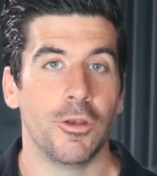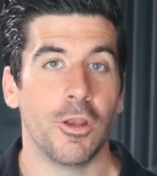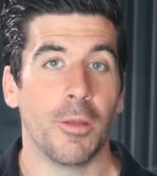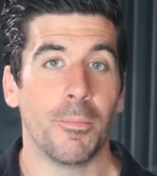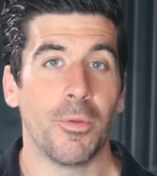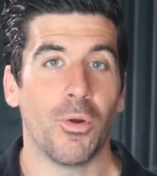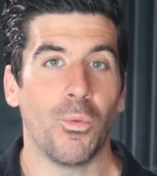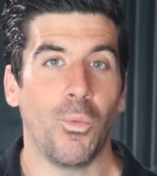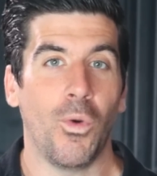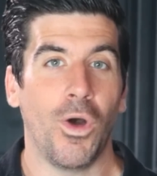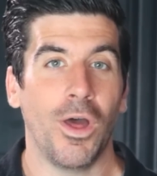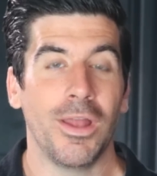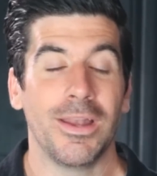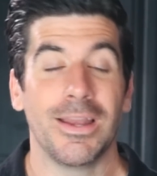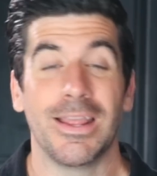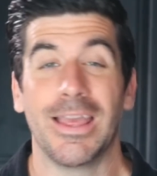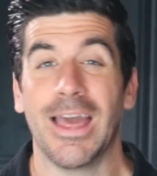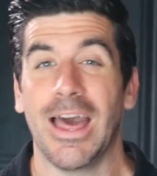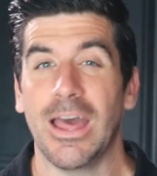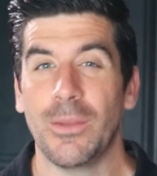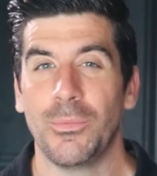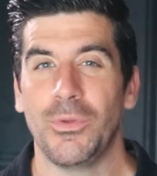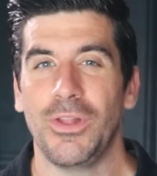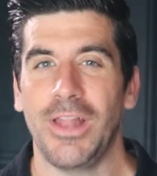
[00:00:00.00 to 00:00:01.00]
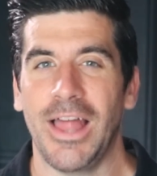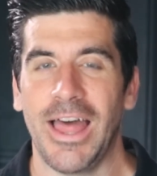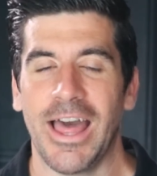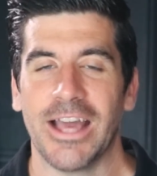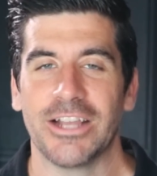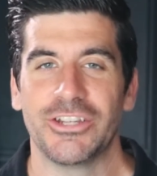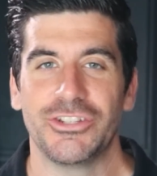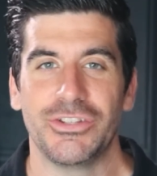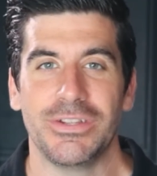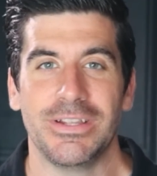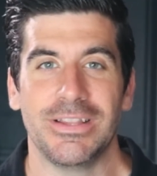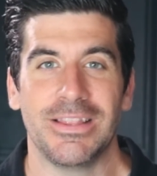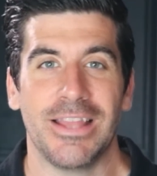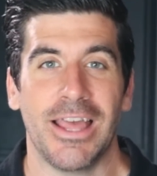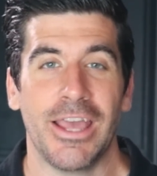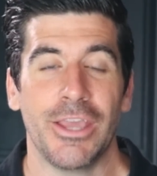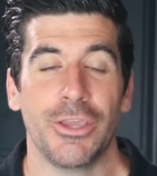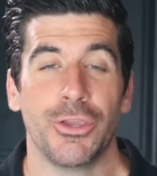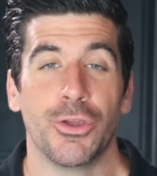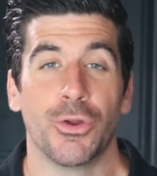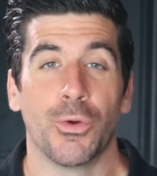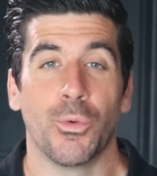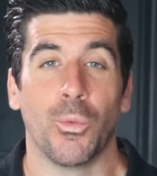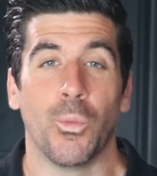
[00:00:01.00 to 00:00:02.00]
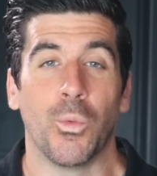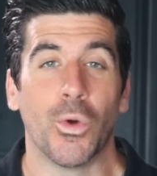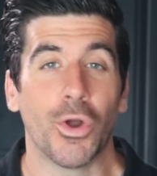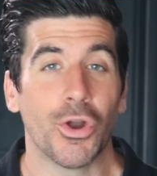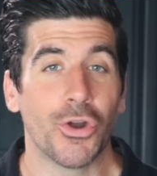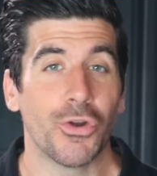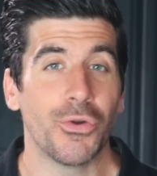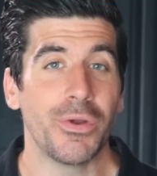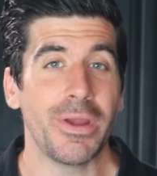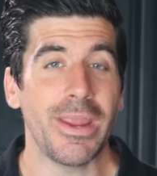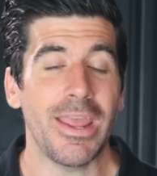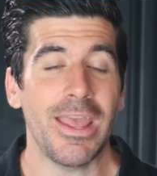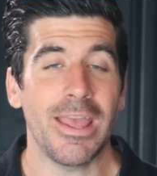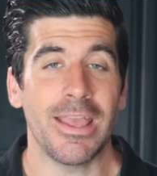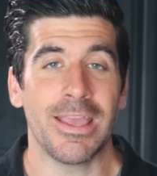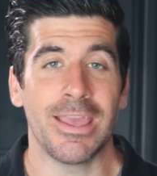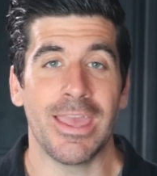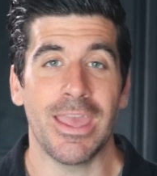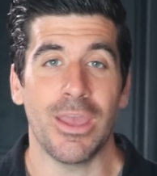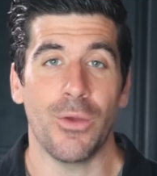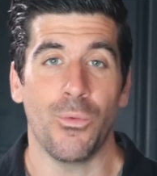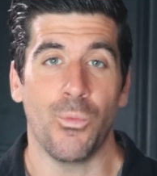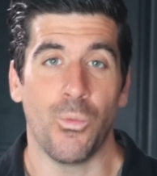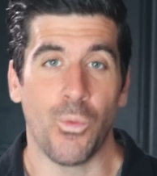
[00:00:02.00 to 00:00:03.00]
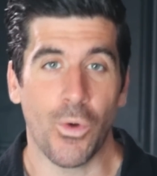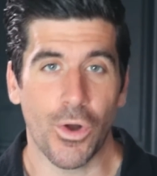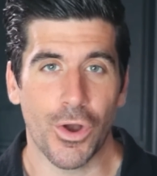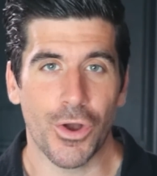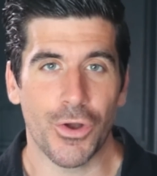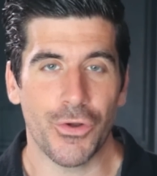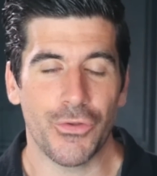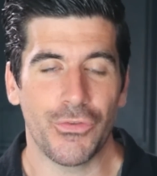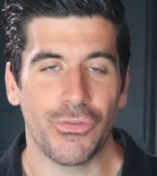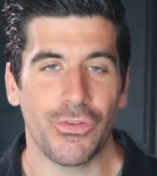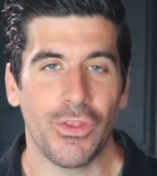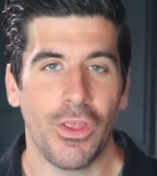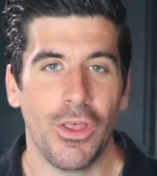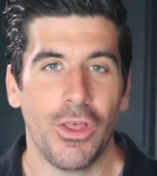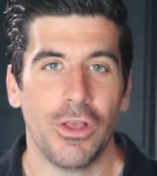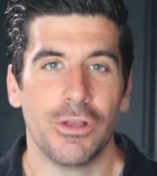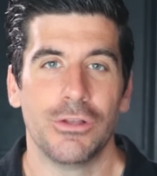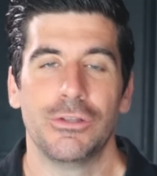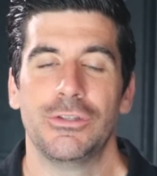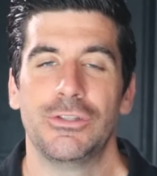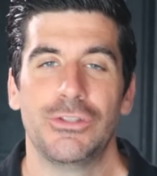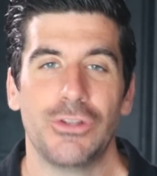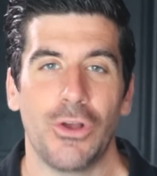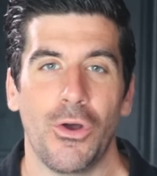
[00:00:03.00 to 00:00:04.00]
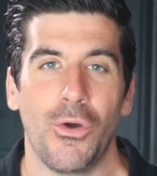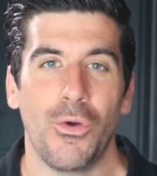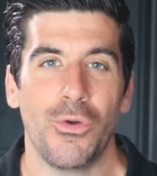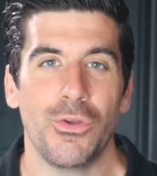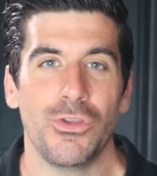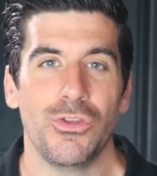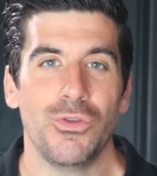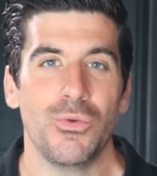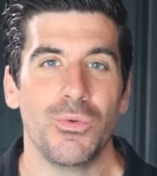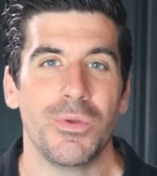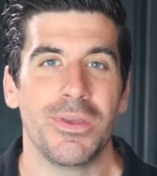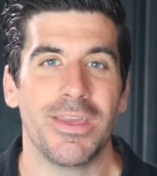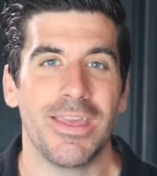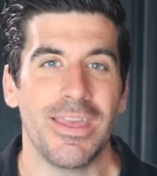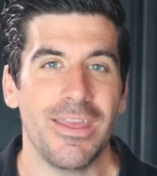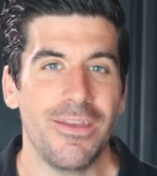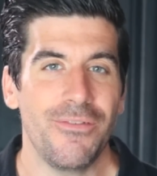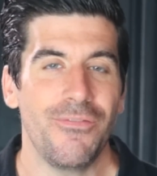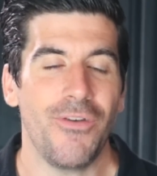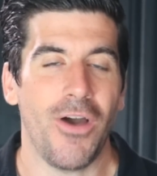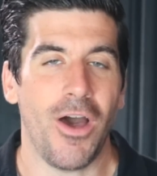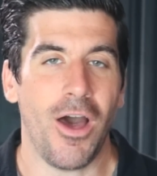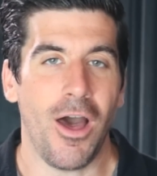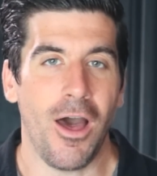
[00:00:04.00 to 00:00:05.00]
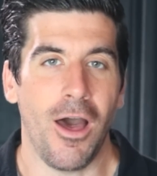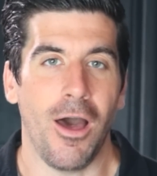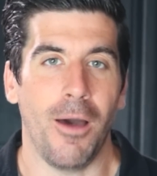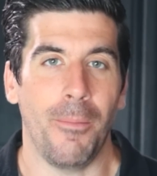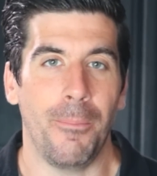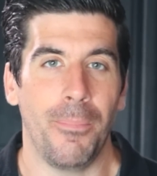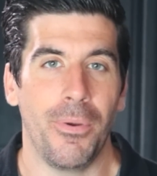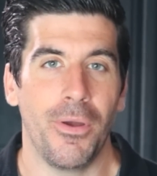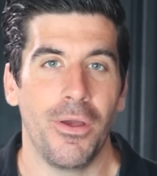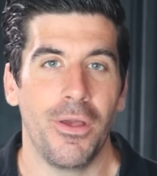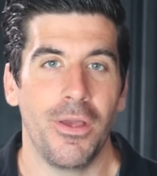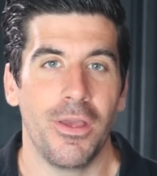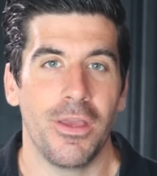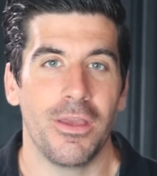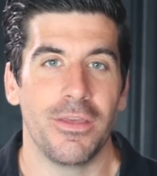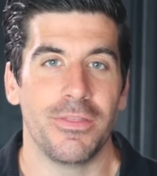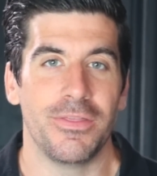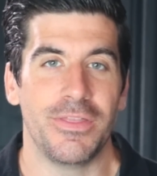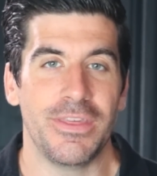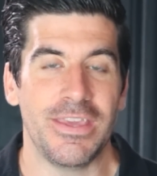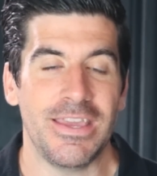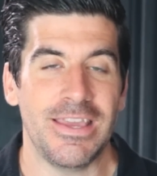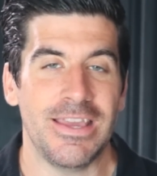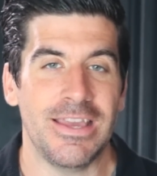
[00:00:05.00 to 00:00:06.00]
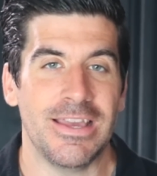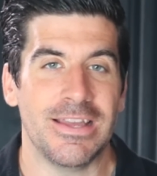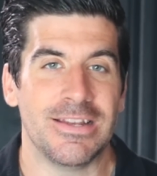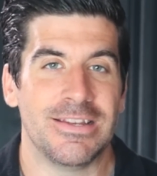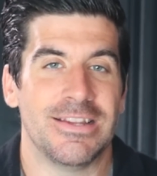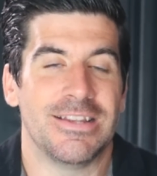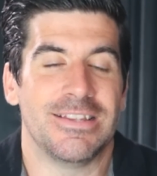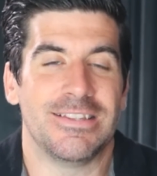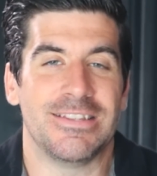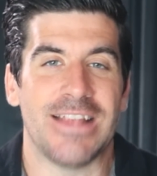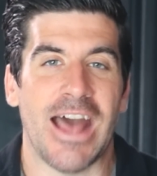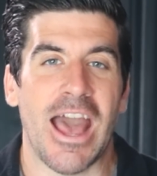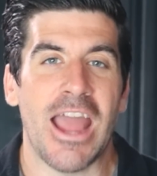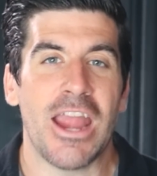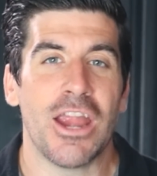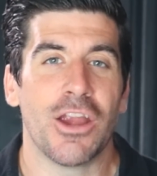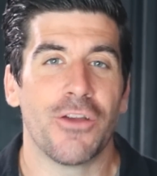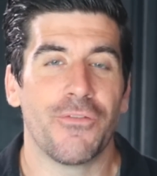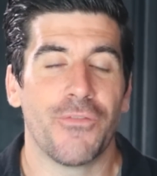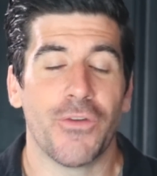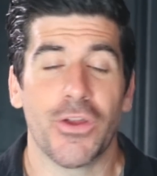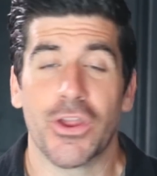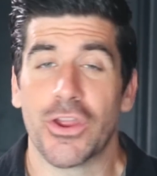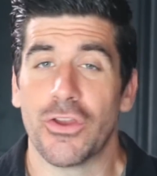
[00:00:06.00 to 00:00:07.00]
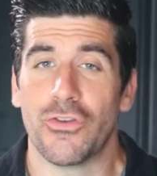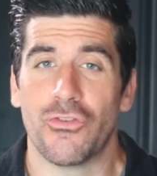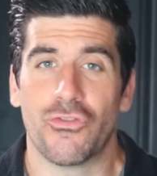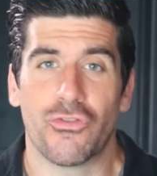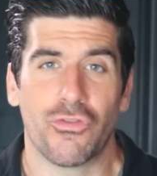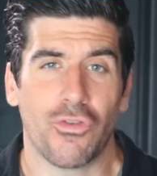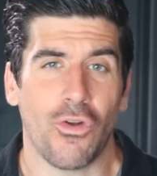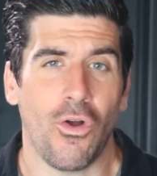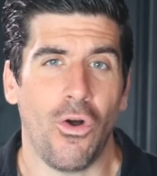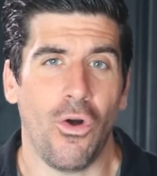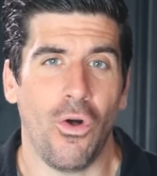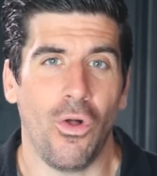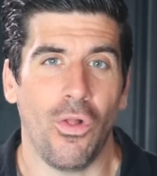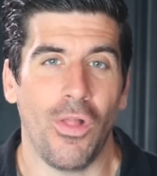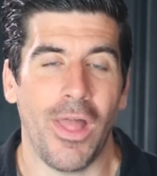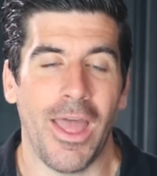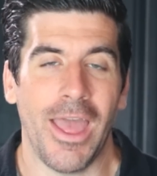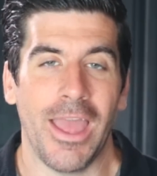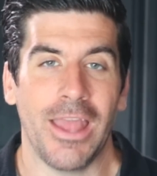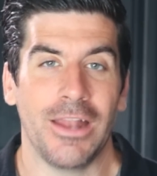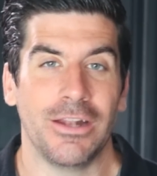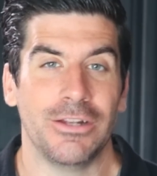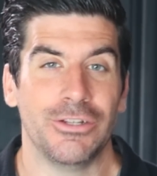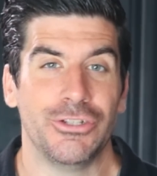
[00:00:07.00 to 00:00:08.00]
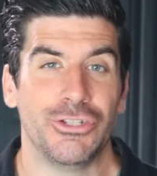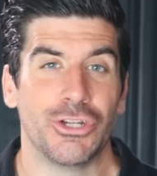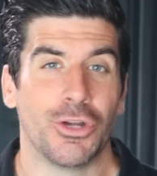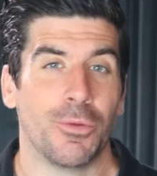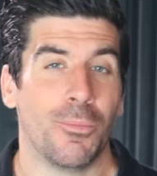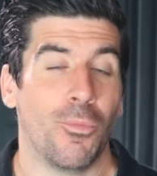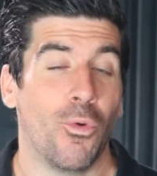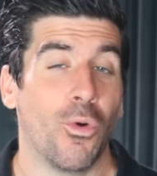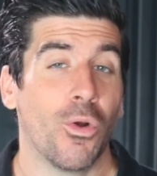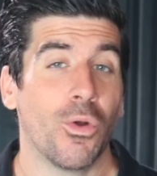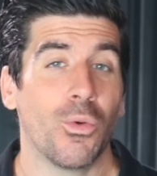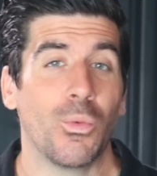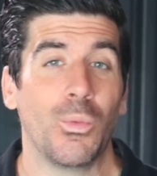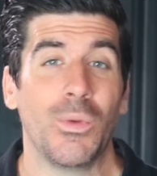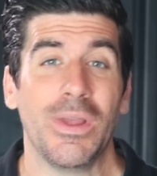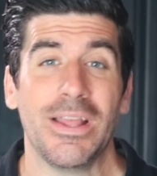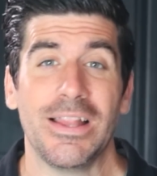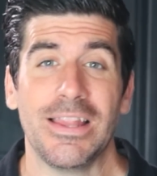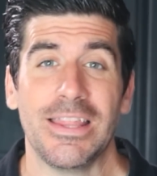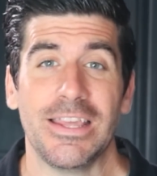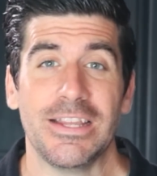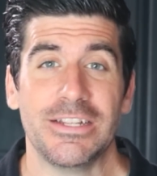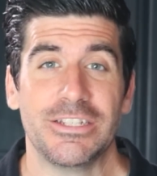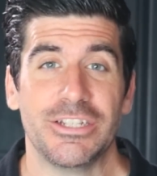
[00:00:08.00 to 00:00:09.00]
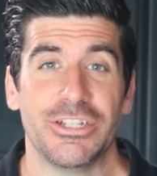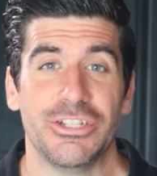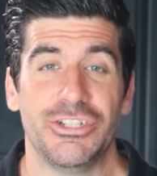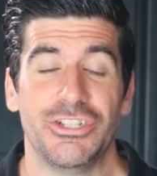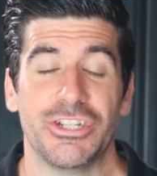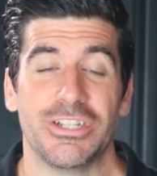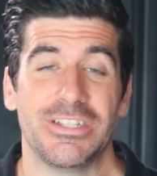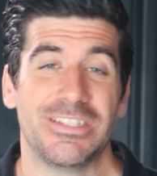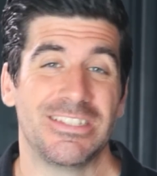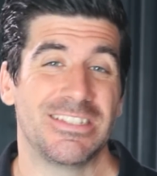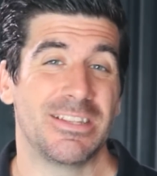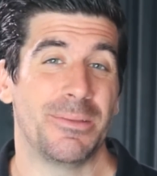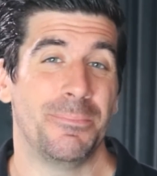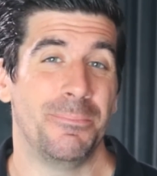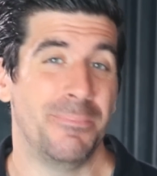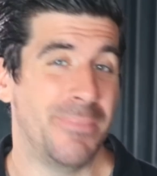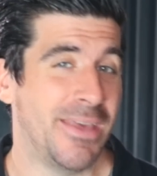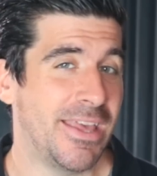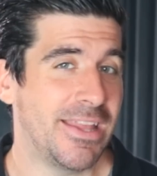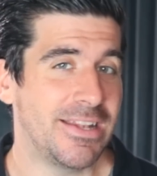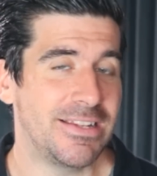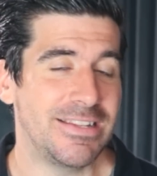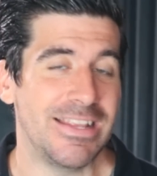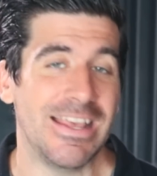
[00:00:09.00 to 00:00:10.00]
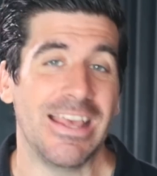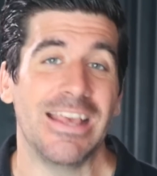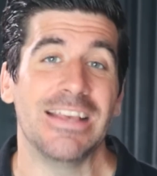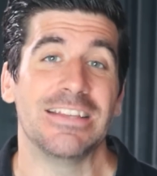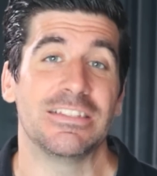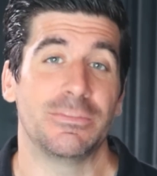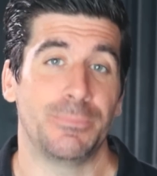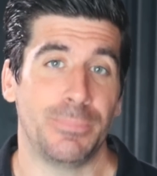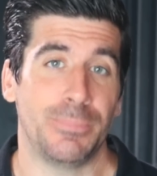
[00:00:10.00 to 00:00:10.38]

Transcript: Number one, God will actually let your worry get worse so you give up the desire for control and you're more willing to just submit to his